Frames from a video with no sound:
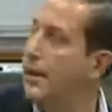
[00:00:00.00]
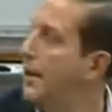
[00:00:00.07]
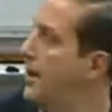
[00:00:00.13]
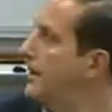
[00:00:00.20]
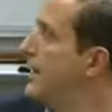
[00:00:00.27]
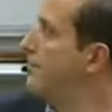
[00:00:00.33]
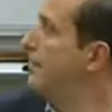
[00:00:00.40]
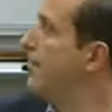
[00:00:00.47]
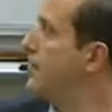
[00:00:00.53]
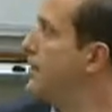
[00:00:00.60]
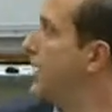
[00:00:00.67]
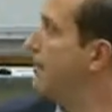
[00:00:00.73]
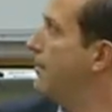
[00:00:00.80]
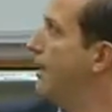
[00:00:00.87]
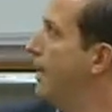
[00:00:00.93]
And at that point,
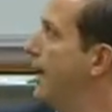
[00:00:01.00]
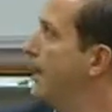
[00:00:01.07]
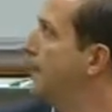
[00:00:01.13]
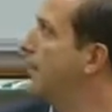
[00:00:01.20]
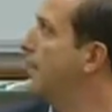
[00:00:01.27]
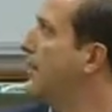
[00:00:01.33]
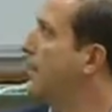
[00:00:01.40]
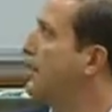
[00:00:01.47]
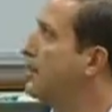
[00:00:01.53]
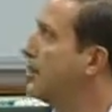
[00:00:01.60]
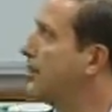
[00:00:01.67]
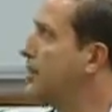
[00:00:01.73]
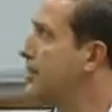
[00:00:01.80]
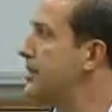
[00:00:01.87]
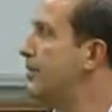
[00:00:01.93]
John Black
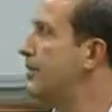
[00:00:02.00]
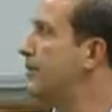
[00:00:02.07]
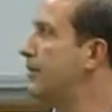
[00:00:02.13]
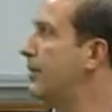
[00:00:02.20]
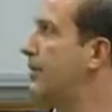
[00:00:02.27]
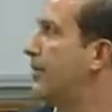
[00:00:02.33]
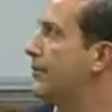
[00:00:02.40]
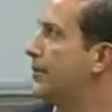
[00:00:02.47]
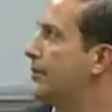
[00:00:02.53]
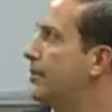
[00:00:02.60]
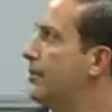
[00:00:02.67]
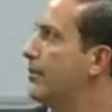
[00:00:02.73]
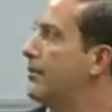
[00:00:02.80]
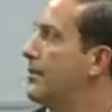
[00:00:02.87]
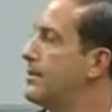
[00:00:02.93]
goes into full afterburner,